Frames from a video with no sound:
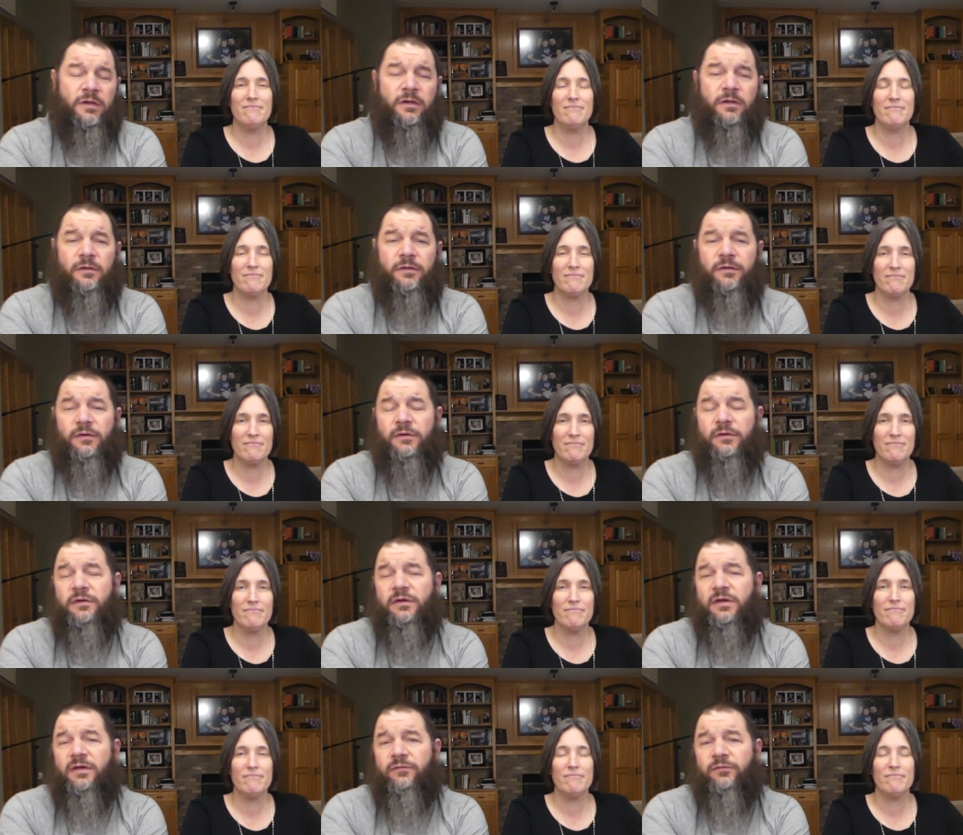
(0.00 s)

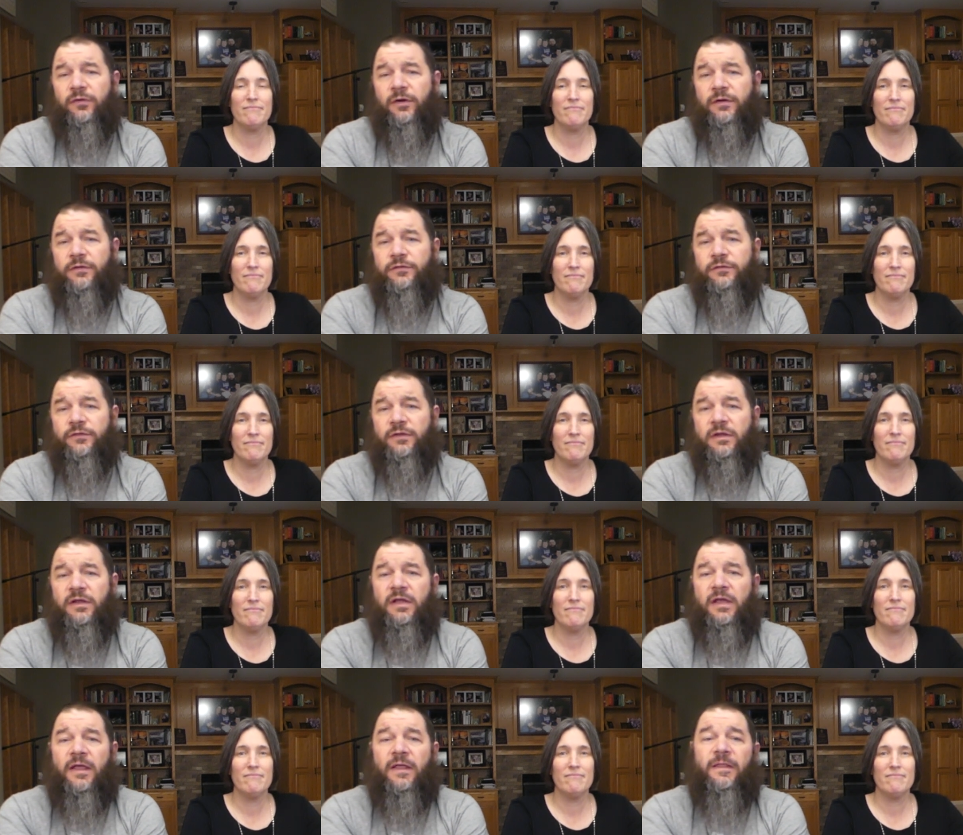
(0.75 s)
Speaker 1: clear coverage,
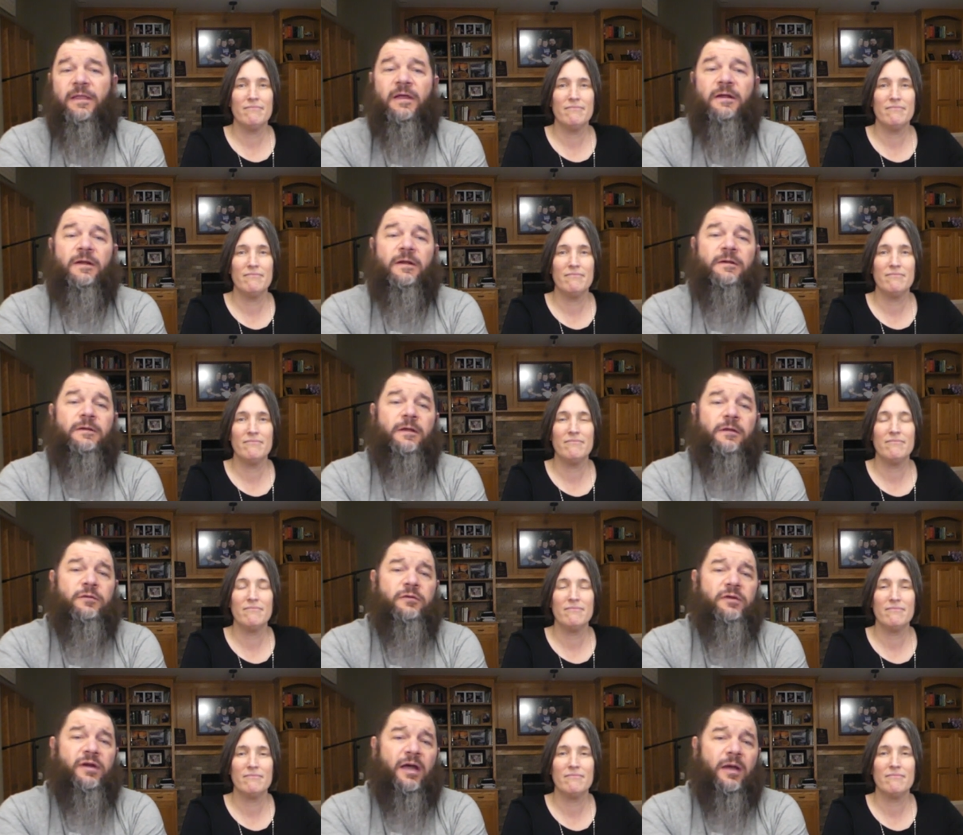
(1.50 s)
then
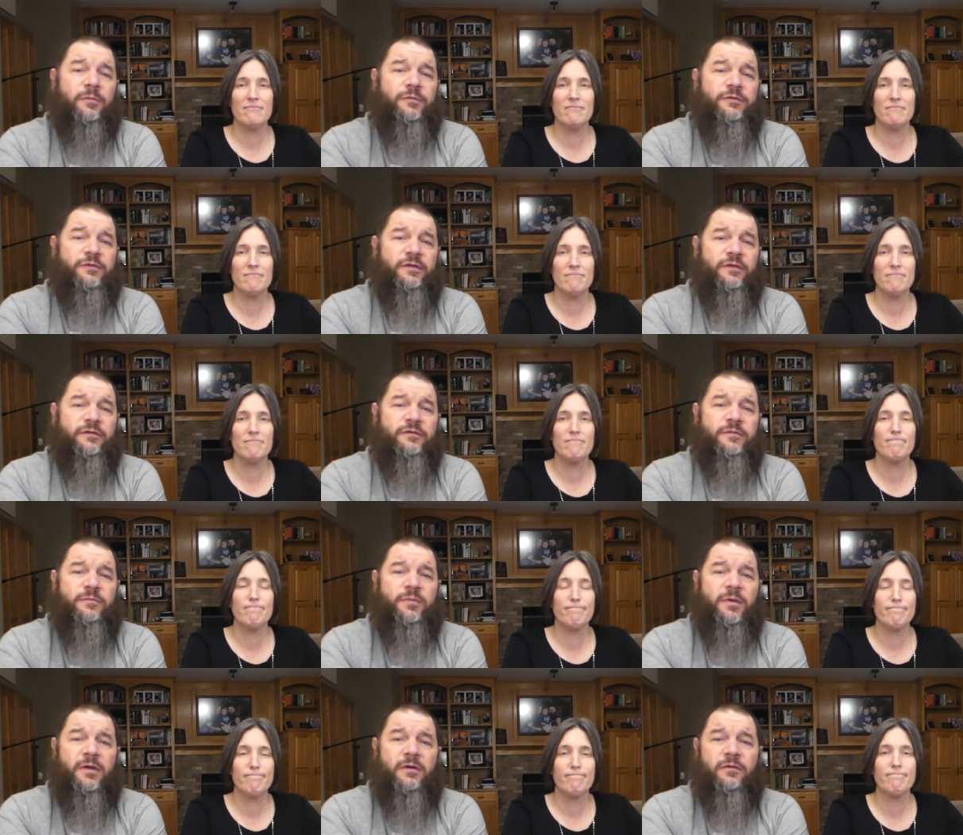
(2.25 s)
another option is
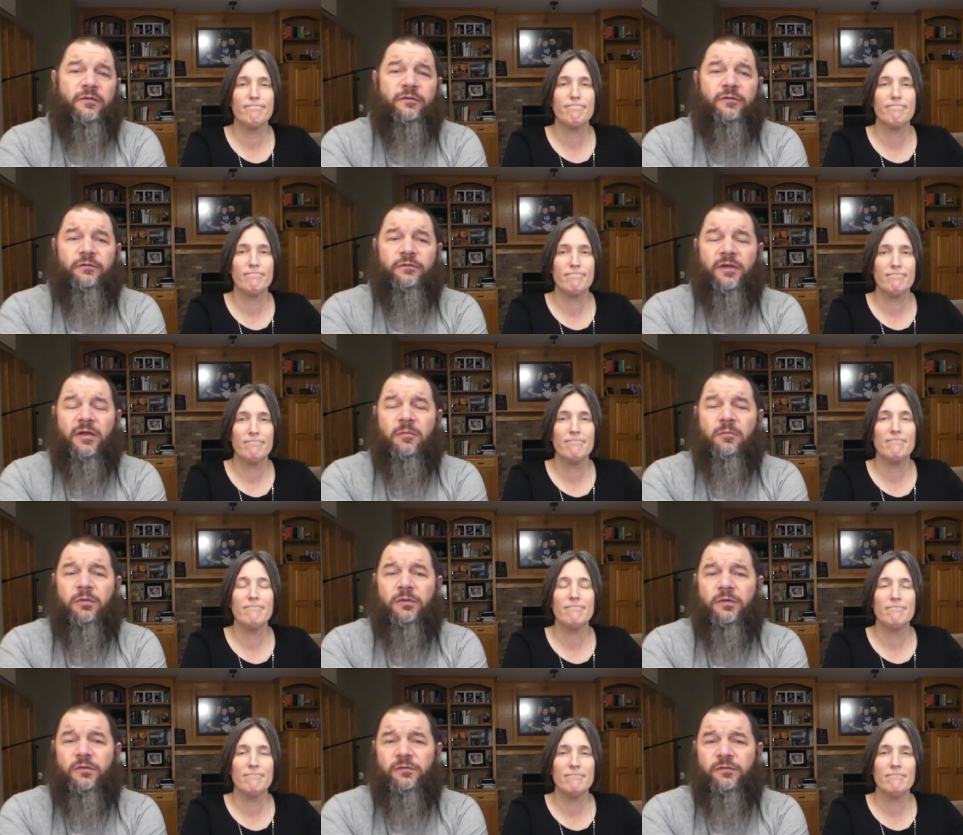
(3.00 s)
to pair a
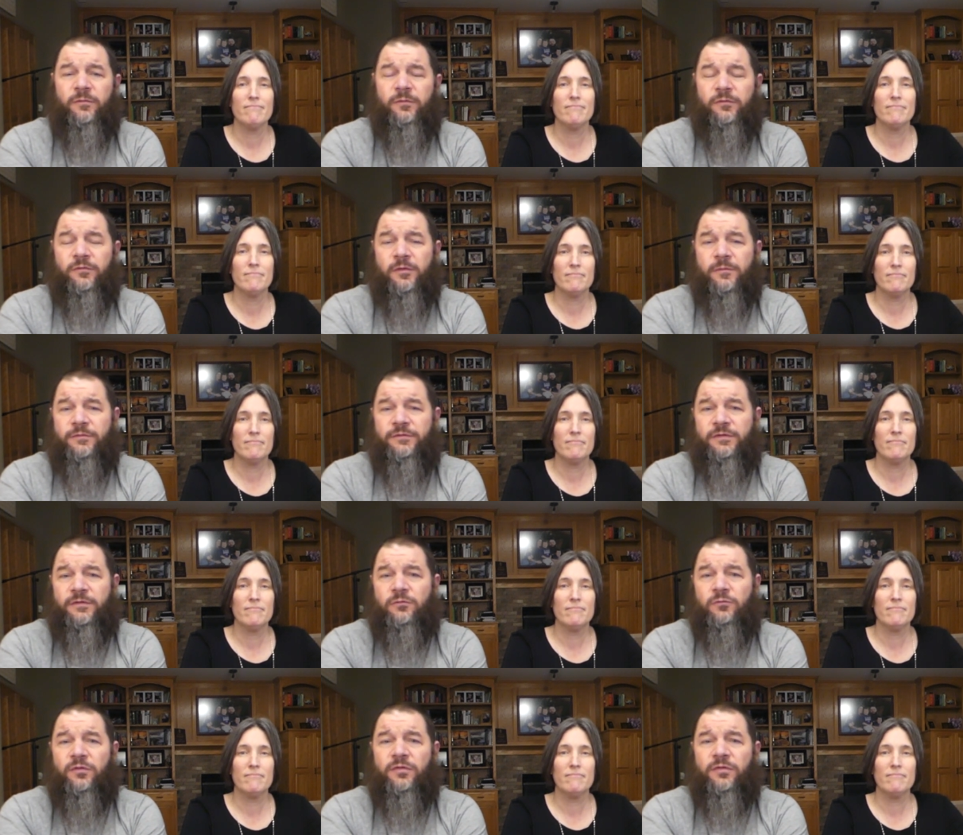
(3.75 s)
Sling Blue subscription